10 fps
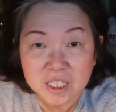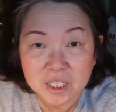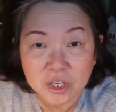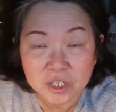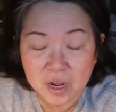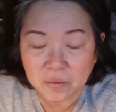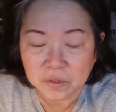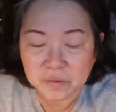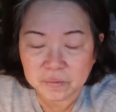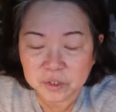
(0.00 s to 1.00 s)
He thought that I
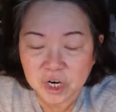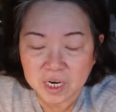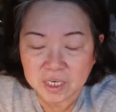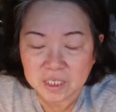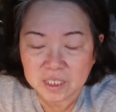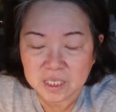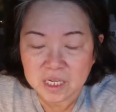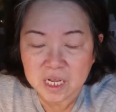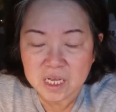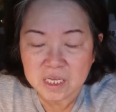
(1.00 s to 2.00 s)
was from China. He said,
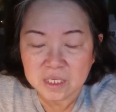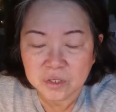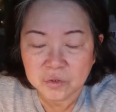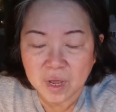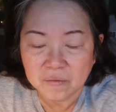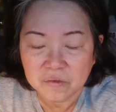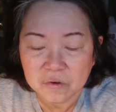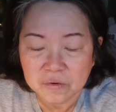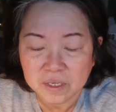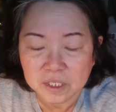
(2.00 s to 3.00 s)
you have no
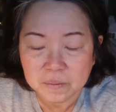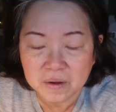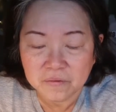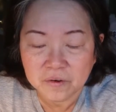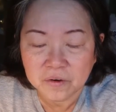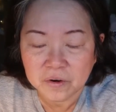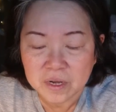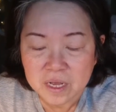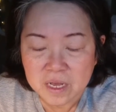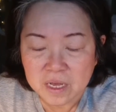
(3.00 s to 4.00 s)
respect for
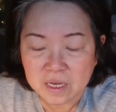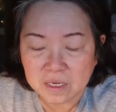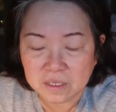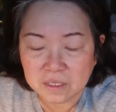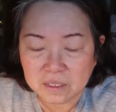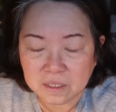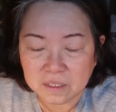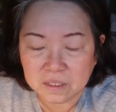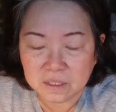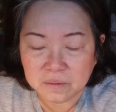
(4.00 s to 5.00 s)

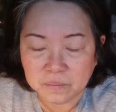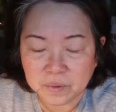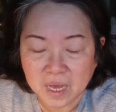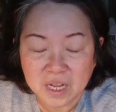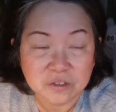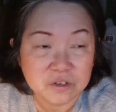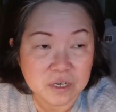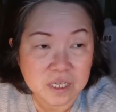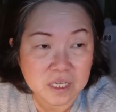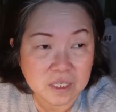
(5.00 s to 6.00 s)
the
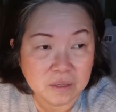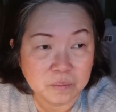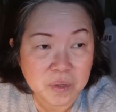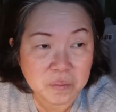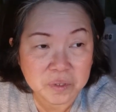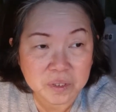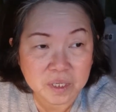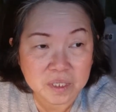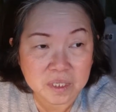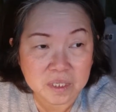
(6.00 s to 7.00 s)
country, the people,
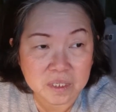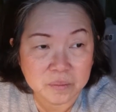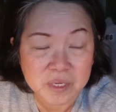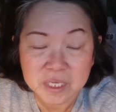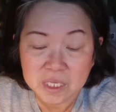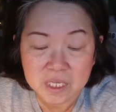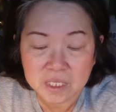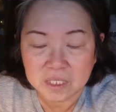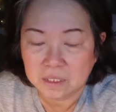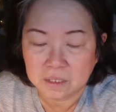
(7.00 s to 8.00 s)
and the business.